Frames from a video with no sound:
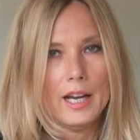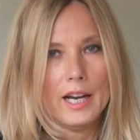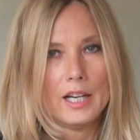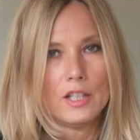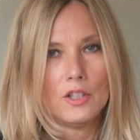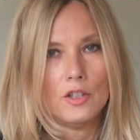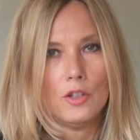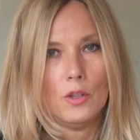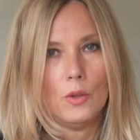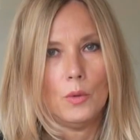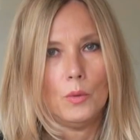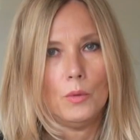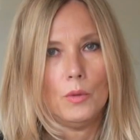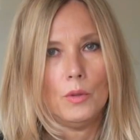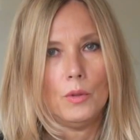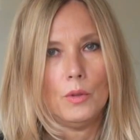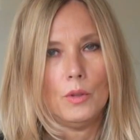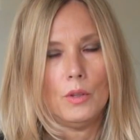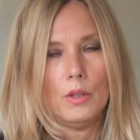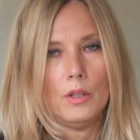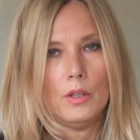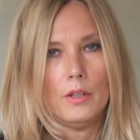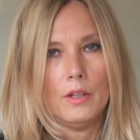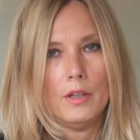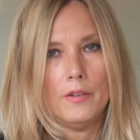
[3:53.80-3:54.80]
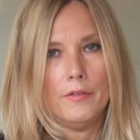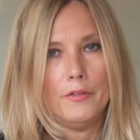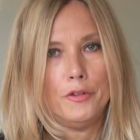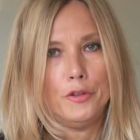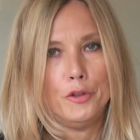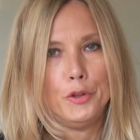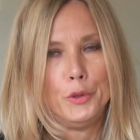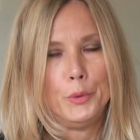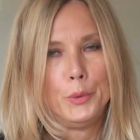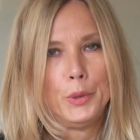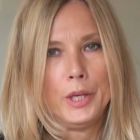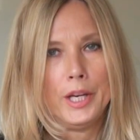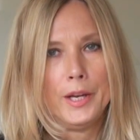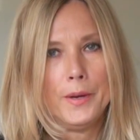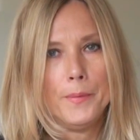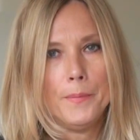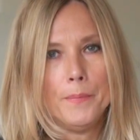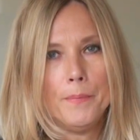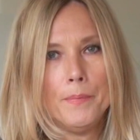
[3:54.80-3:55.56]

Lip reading: actual verruca.